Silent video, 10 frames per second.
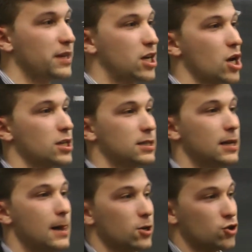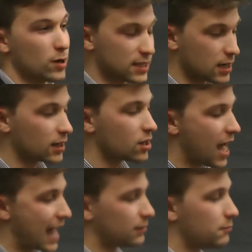because
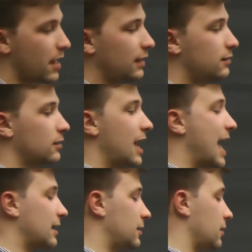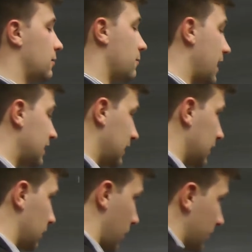TransCanada had made the